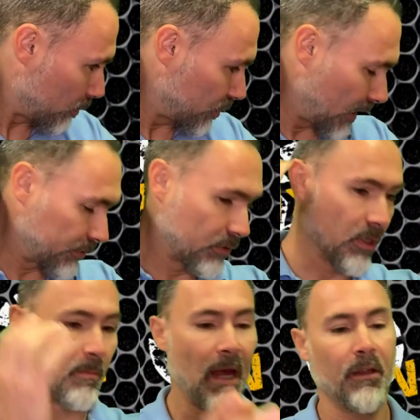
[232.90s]
protection
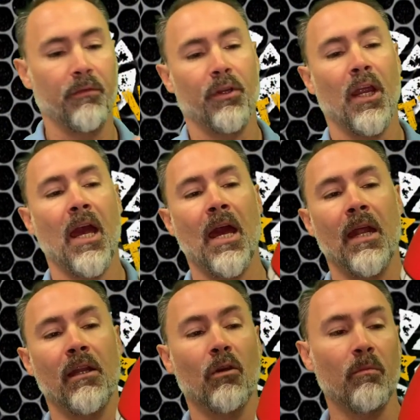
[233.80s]
in the back of your
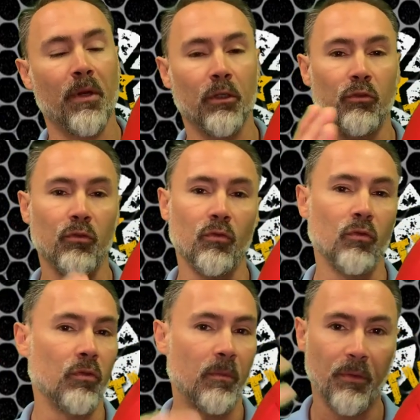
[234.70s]
head compared to
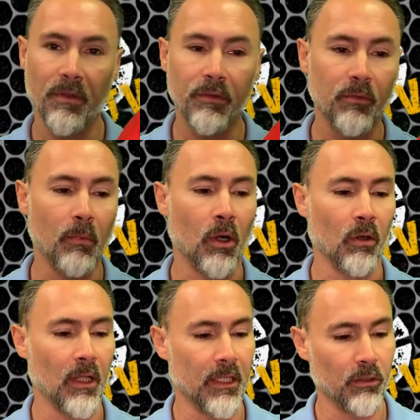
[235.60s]
the previous
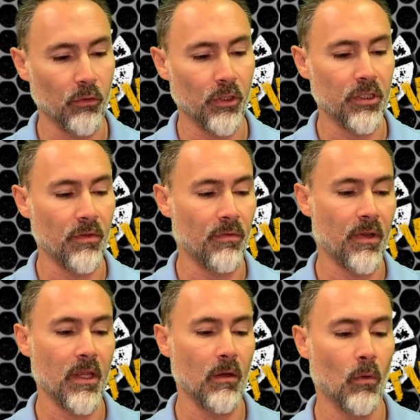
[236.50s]
model like the Cookie
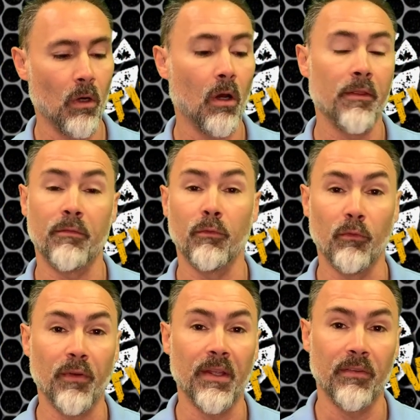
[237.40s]
G3 or other
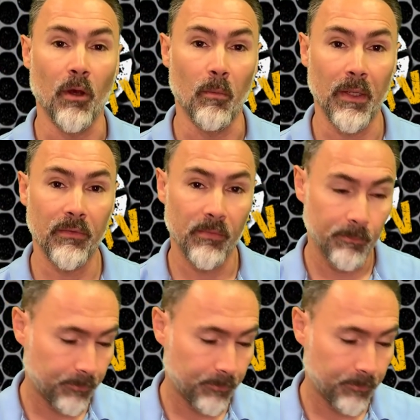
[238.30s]
full face helmets.